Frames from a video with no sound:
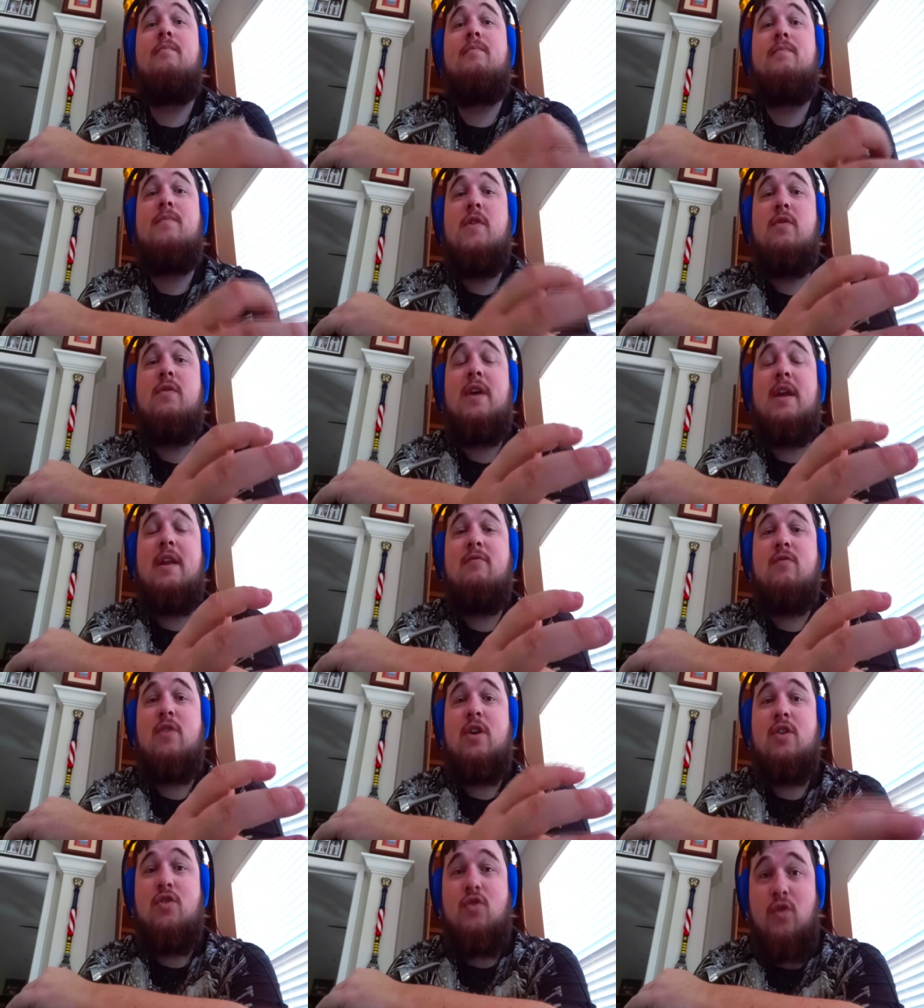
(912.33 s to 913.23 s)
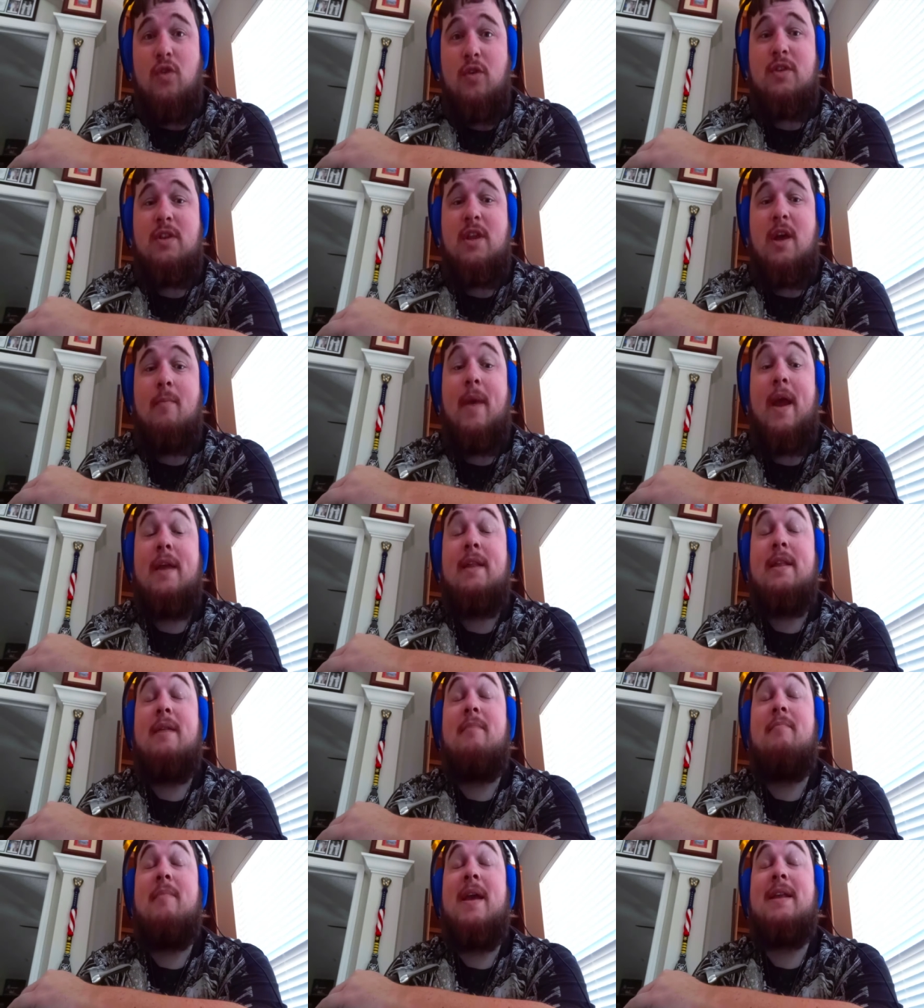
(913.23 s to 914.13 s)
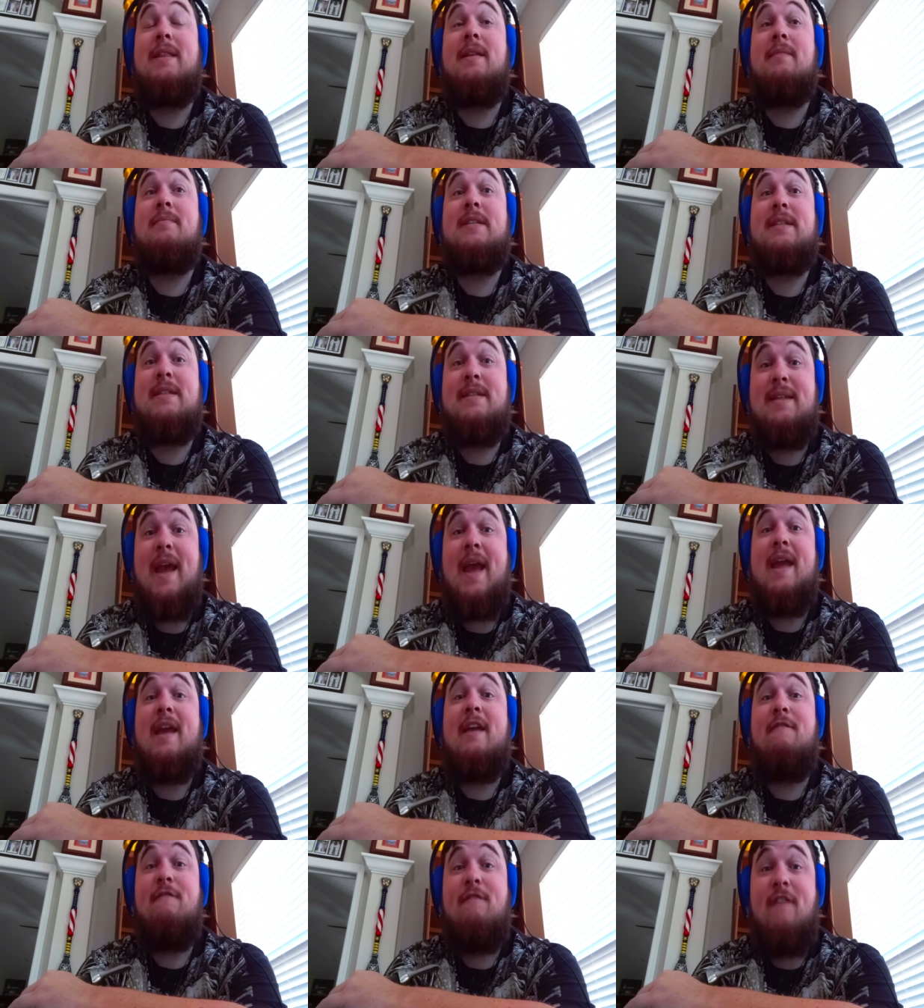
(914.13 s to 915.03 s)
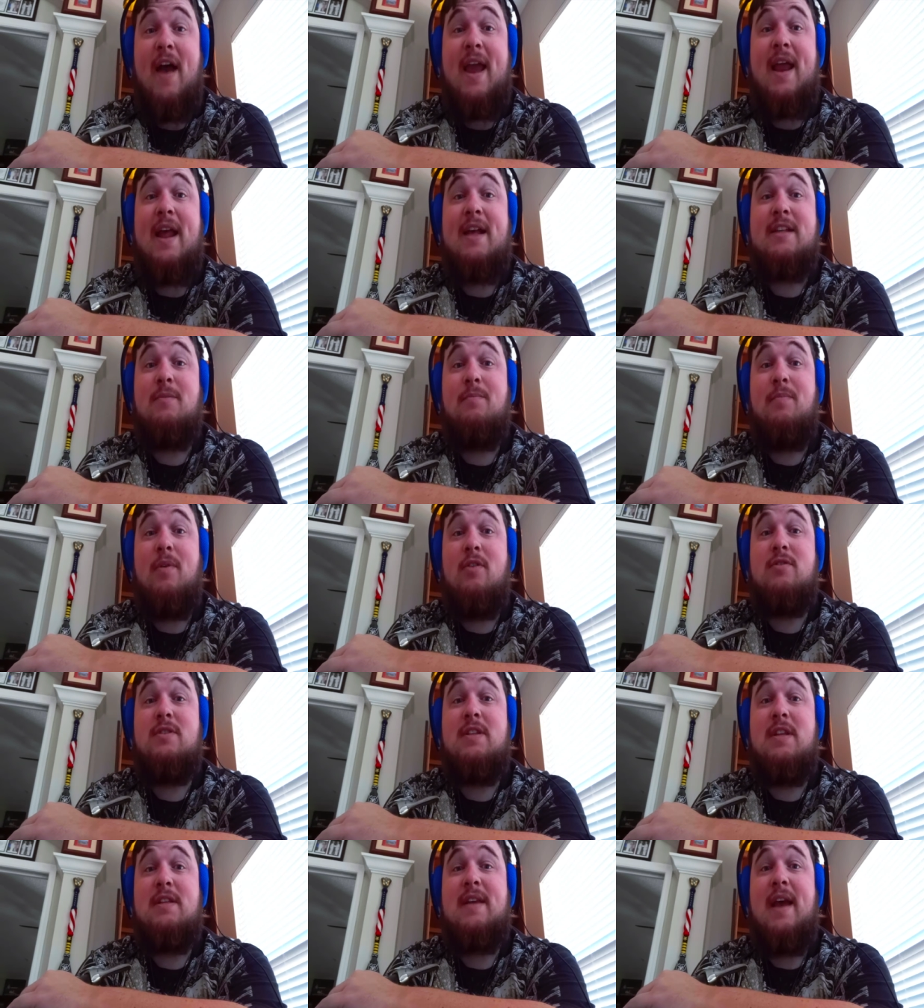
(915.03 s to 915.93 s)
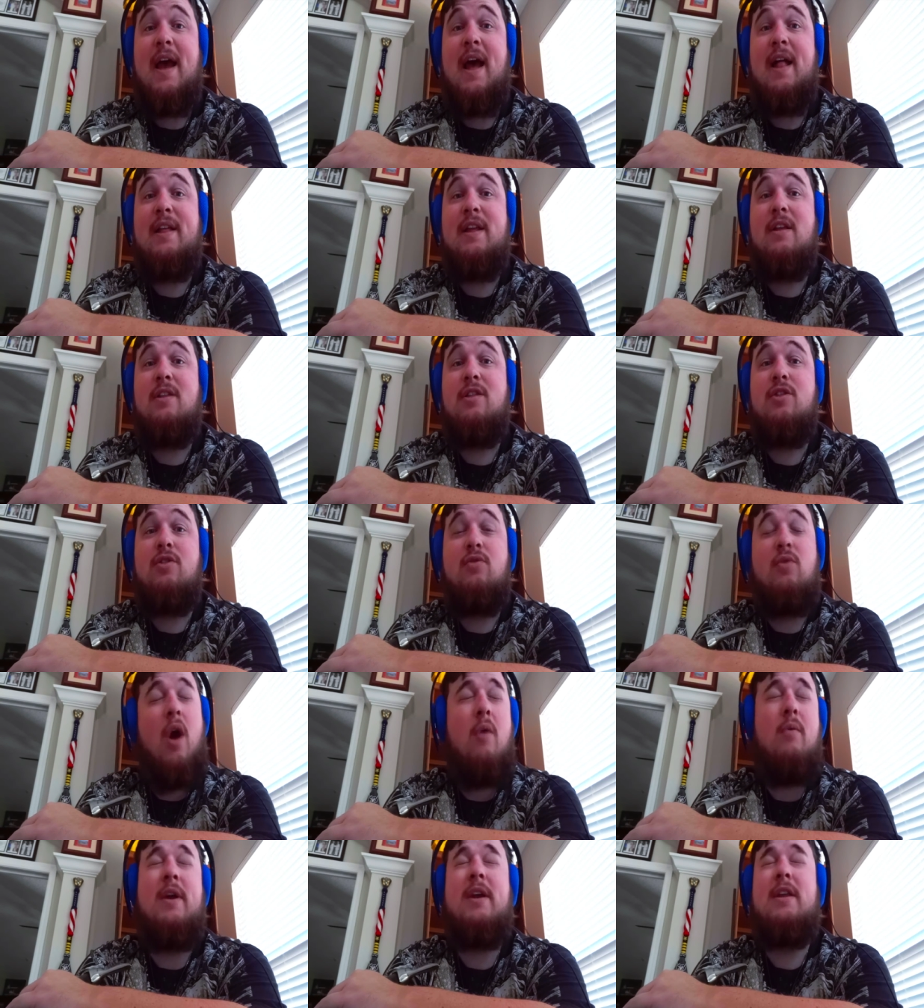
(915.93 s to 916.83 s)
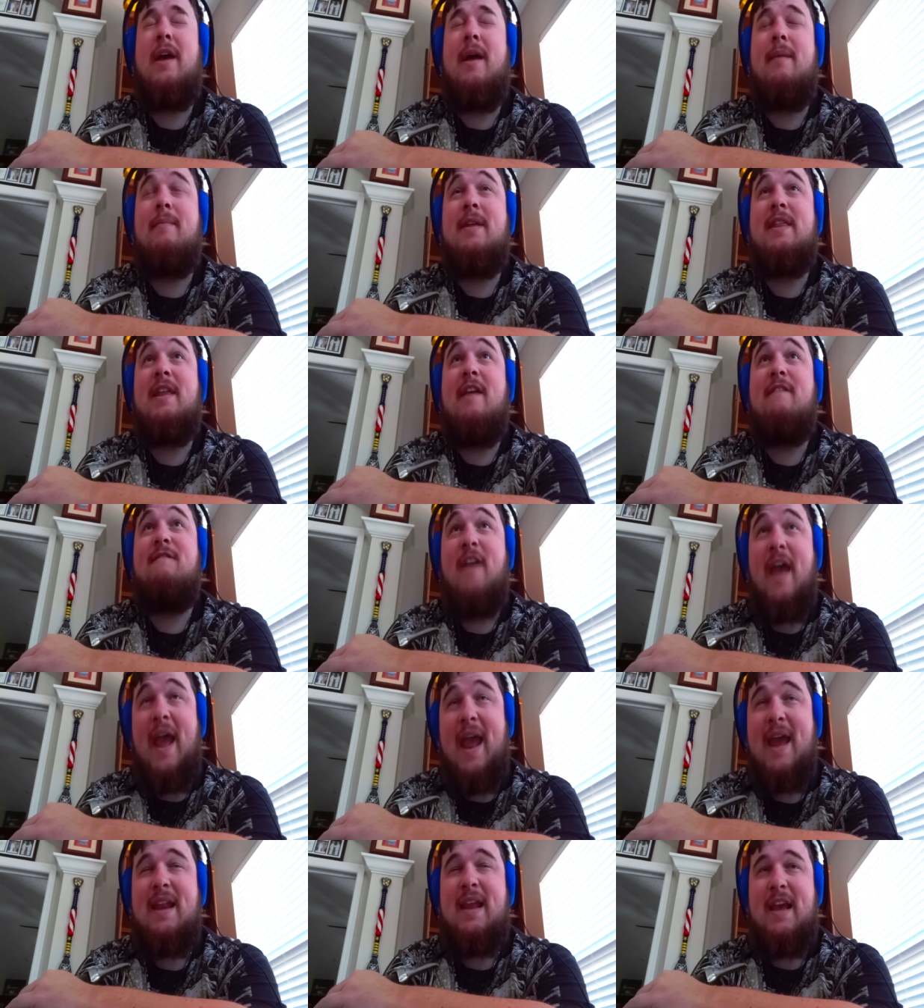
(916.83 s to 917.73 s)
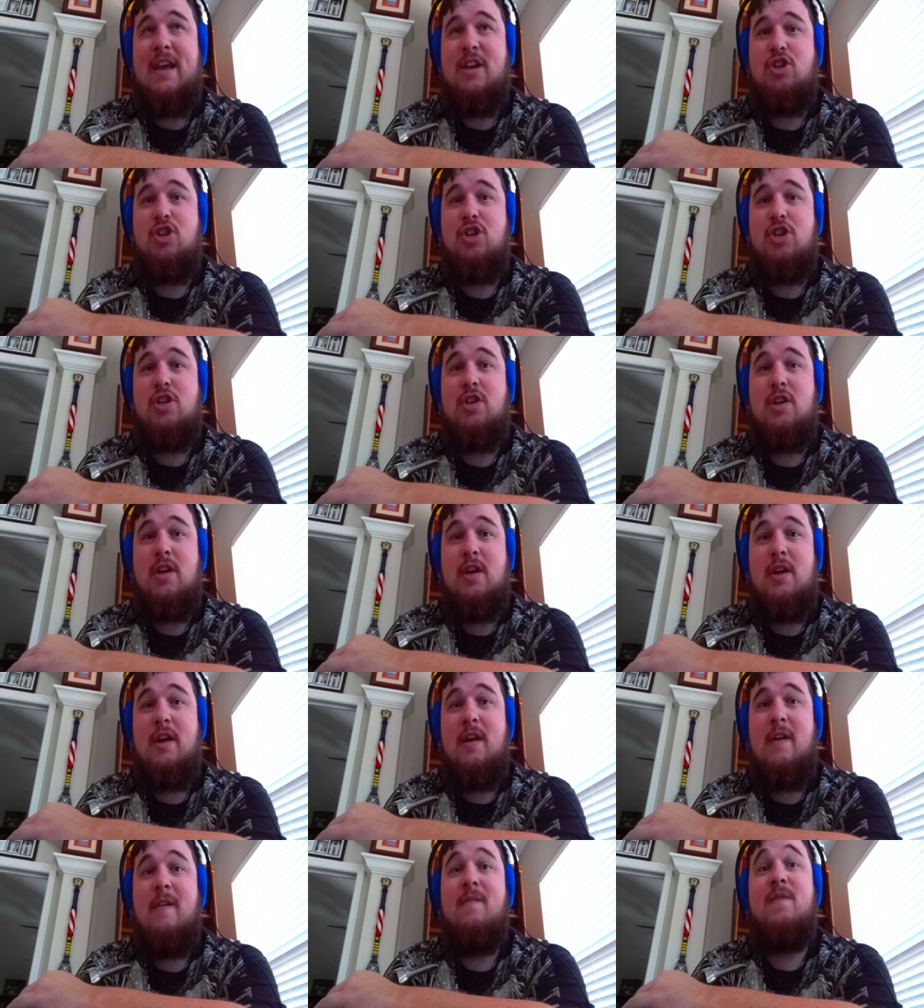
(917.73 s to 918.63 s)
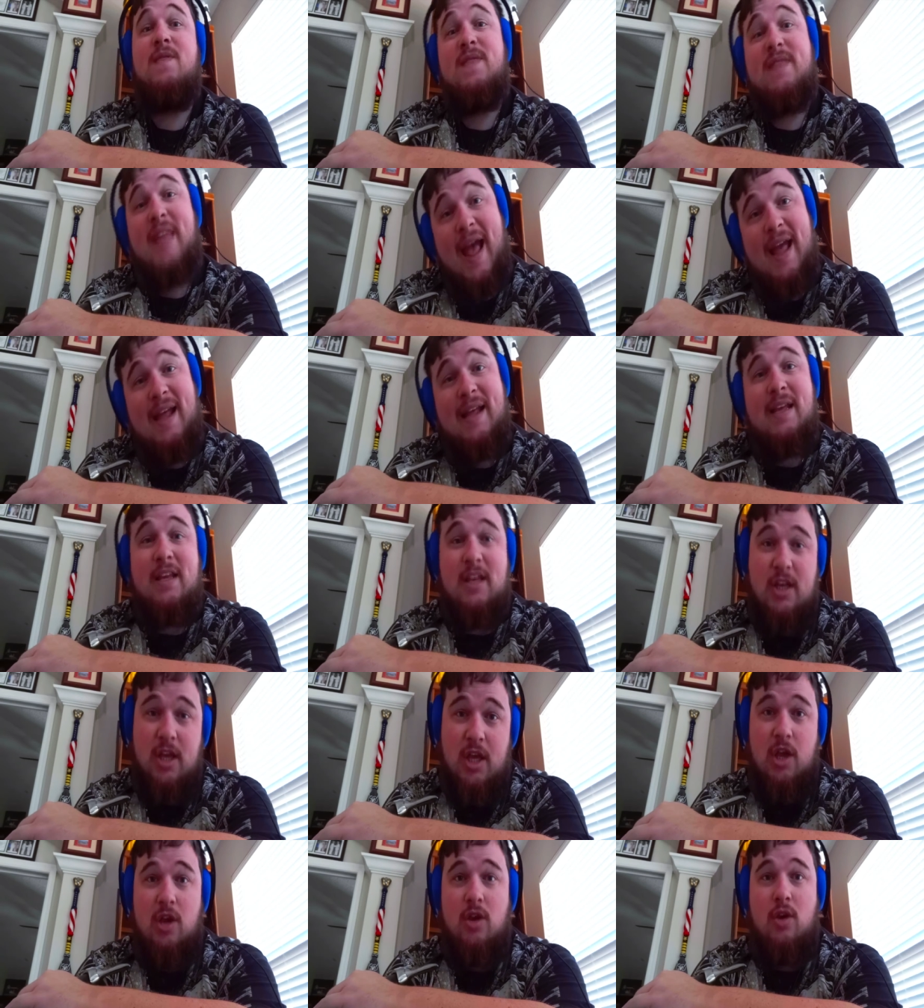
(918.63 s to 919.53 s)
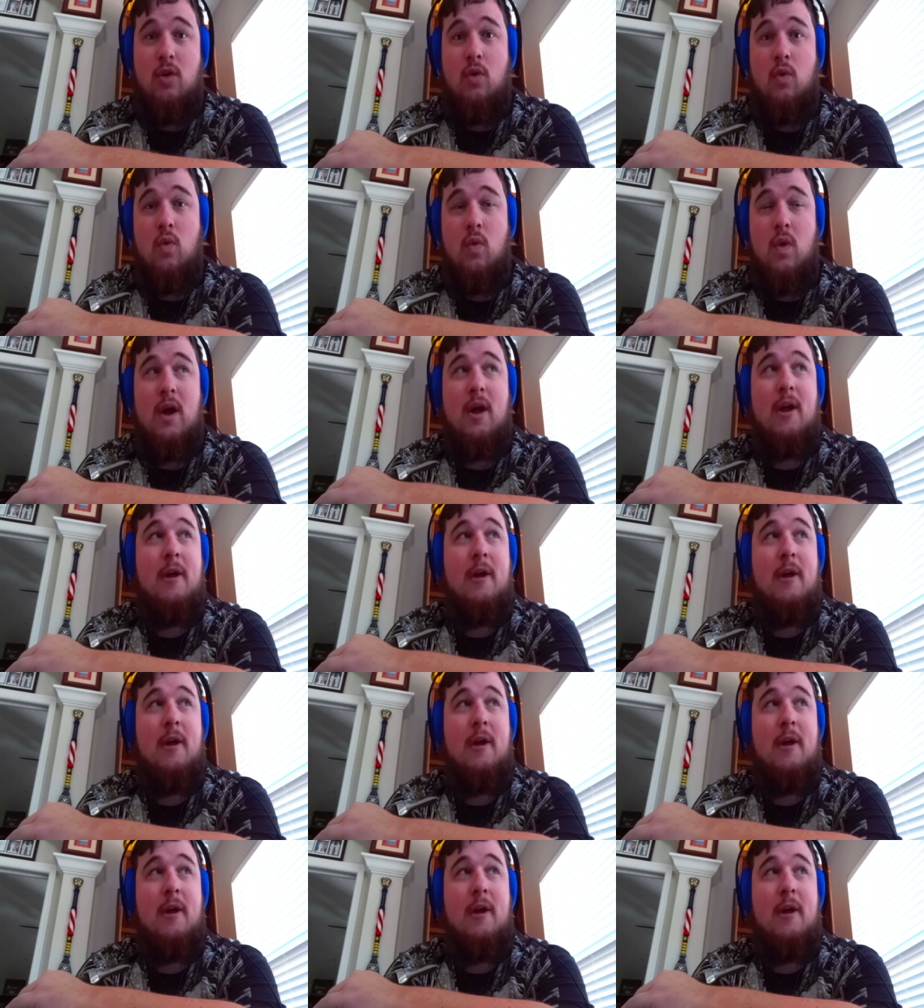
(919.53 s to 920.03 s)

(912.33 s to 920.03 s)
you can recruit them and then make them stay and fight as opposed to Talion throwing them and they vanish. Thank you.